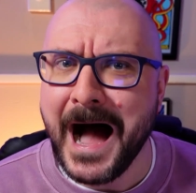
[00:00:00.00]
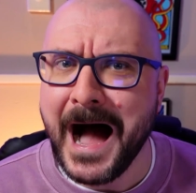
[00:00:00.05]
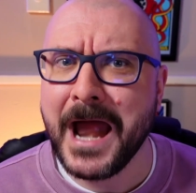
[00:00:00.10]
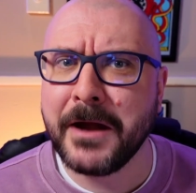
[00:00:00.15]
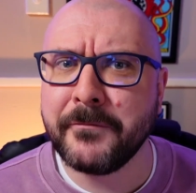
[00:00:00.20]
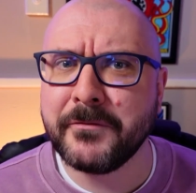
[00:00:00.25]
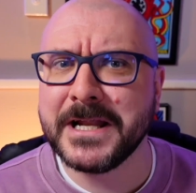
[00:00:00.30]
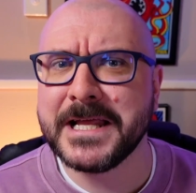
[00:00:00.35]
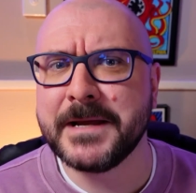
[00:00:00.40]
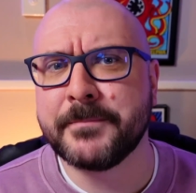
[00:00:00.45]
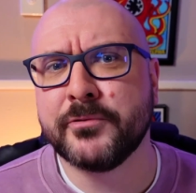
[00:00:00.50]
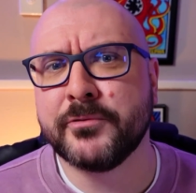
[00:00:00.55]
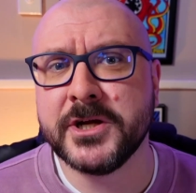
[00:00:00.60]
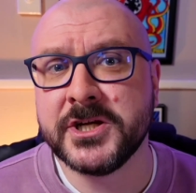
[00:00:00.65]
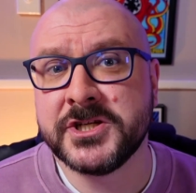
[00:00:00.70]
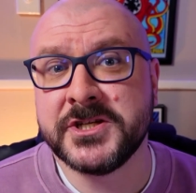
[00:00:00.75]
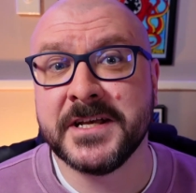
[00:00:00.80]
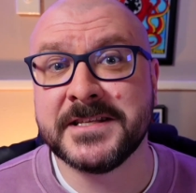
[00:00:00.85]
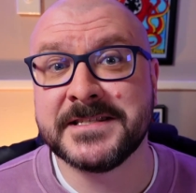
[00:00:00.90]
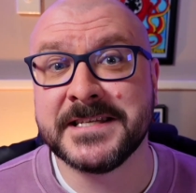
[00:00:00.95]
I really
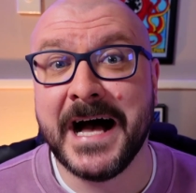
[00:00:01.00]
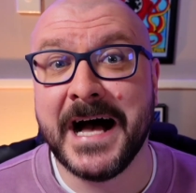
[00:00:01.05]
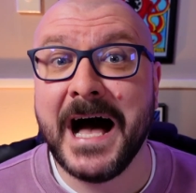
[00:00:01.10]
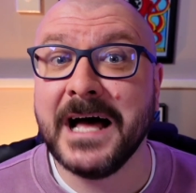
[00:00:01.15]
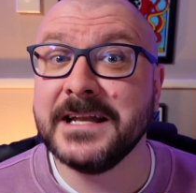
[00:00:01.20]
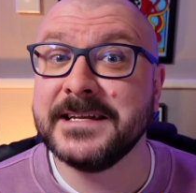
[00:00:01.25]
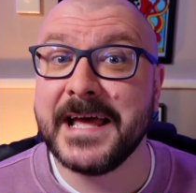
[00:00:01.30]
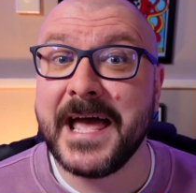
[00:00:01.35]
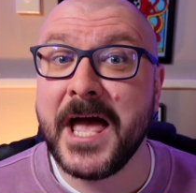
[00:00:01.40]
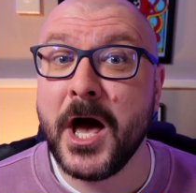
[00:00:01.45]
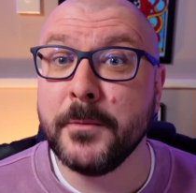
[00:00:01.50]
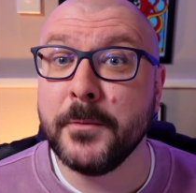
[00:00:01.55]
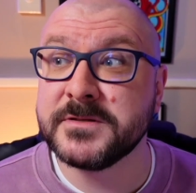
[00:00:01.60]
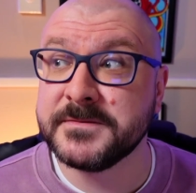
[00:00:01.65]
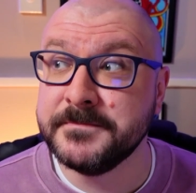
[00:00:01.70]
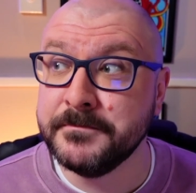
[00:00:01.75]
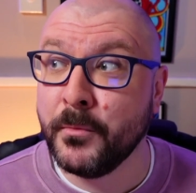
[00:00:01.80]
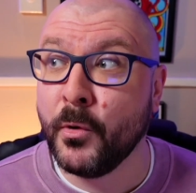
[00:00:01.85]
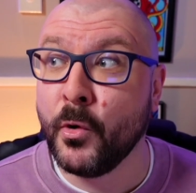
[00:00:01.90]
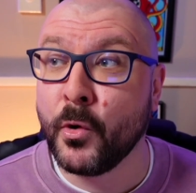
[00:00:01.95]
appreciate it and it
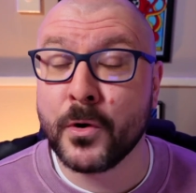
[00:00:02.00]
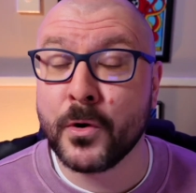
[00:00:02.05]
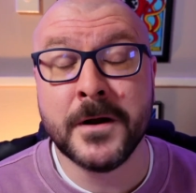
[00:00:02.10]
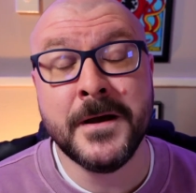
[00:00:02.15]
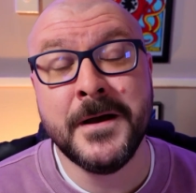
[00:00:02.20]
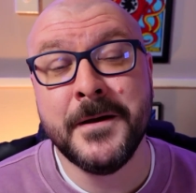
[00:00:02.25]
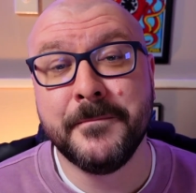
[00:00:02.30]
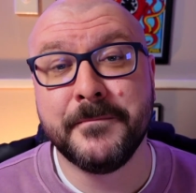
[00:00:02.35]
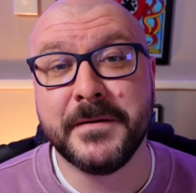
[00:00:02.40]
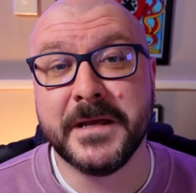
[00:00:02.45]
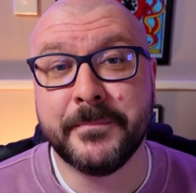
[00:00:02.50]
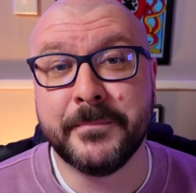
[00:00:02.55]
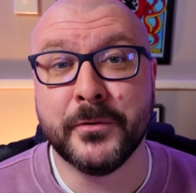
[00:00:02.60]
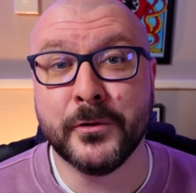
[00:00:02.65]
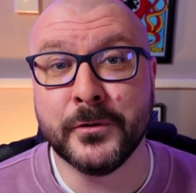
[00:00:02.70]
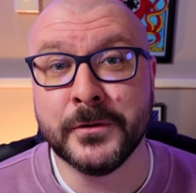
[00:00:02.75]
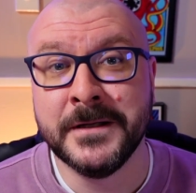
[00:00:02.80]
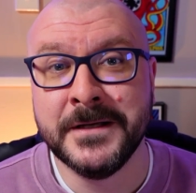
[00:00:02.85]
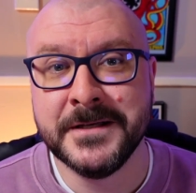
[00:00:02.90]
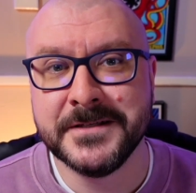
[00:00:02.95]
helps more
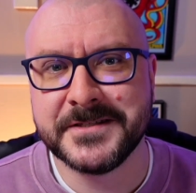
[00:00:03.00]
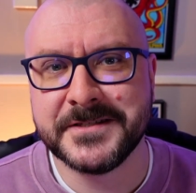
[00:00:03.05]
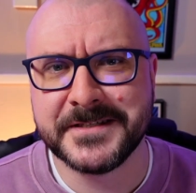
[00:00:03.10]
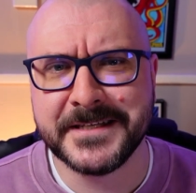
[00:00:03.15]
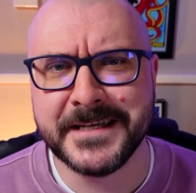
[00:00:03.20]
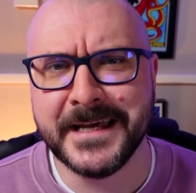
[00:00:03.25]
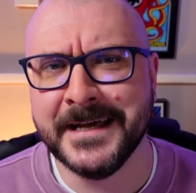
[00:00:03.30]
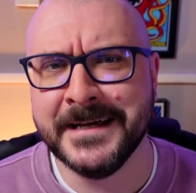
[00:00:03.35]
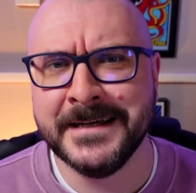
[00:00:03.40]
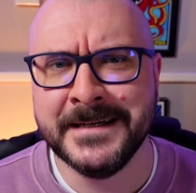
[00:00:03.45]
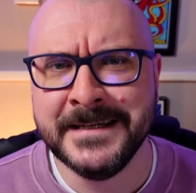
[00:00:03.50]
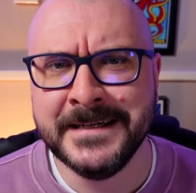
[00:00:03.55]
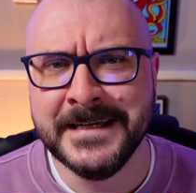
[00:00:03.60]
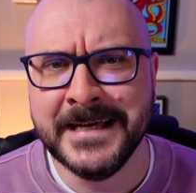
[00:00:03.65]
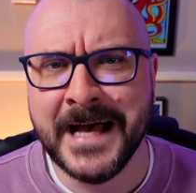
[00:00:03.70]
people see it.